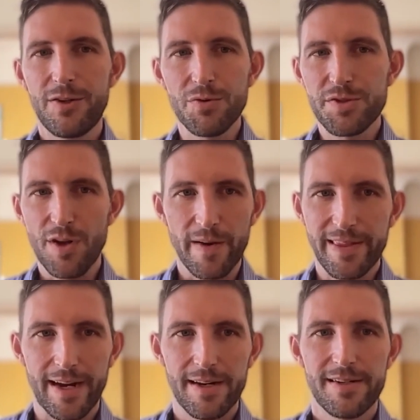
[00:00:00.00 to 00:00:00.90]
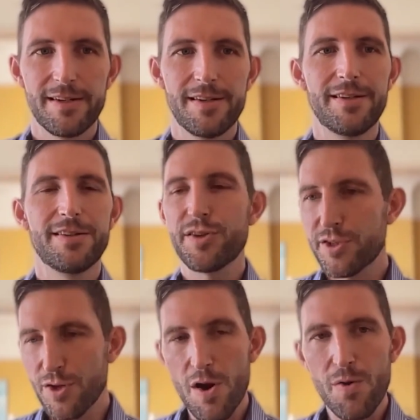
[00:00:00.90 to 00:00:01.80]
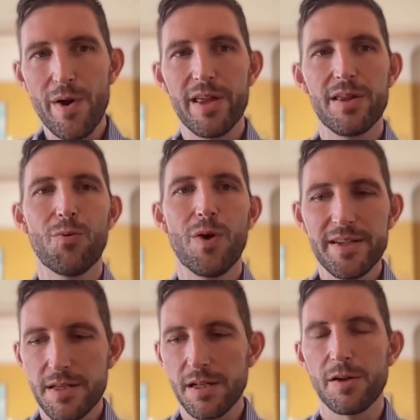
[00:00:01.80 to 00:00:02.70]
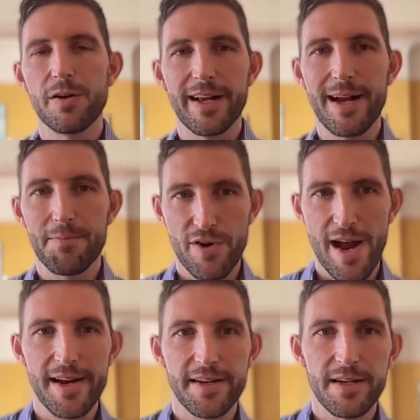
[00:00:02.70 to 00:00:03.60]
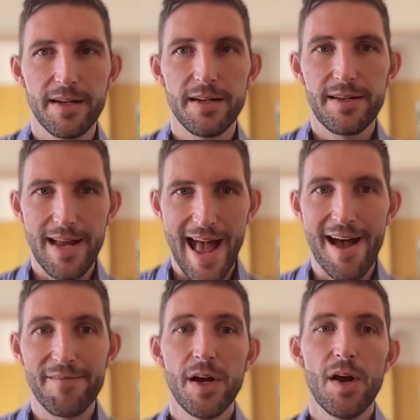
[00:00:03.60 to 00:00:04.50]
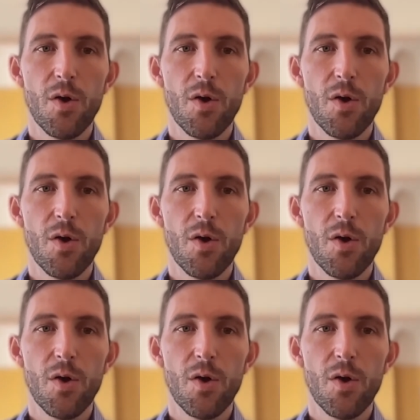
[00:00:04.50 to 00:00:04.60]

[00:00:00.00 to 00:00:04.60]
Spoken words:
Don't start there. Start with, what is the learning I'm trying to have?